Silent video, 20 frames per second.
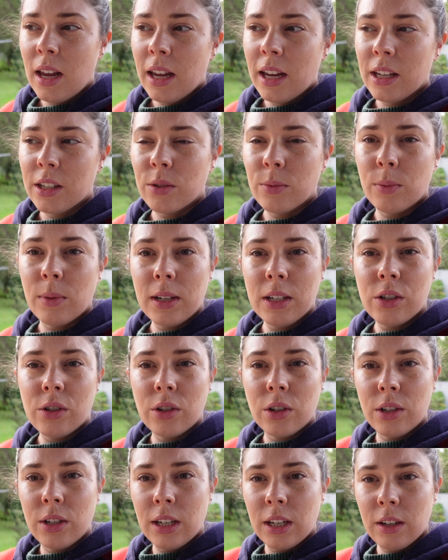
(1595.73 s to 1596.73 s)
it's
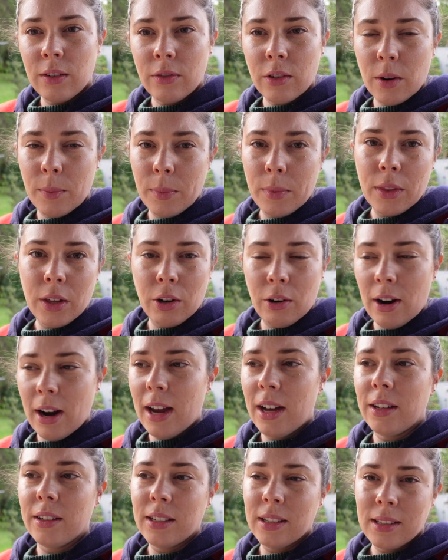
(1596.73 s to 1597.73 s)
reshooting from the
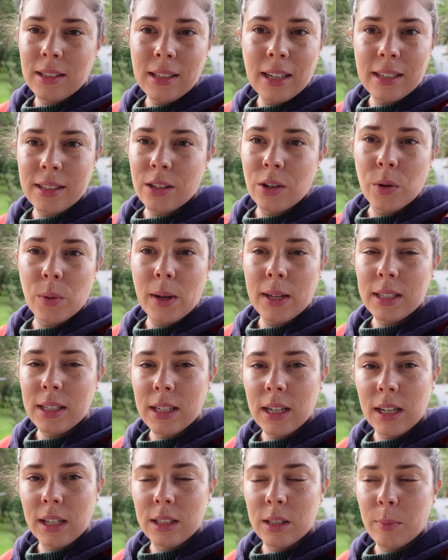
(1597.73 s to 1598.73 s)
ground as it always
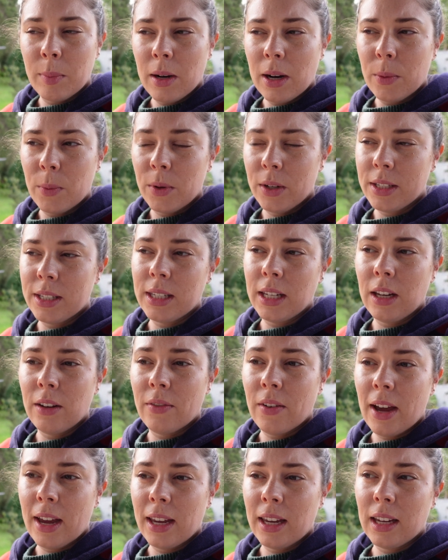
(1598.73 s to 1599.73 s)
does, but I want to see
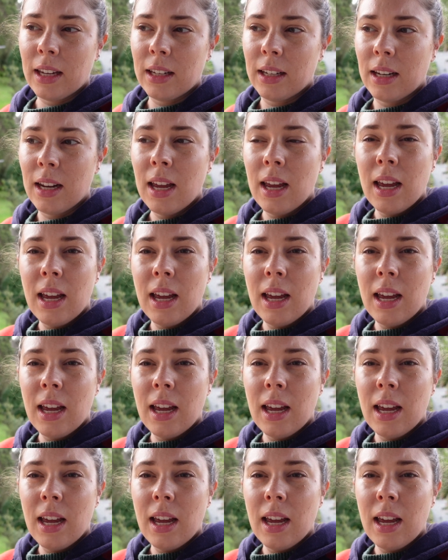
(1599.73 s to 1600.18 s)
if I can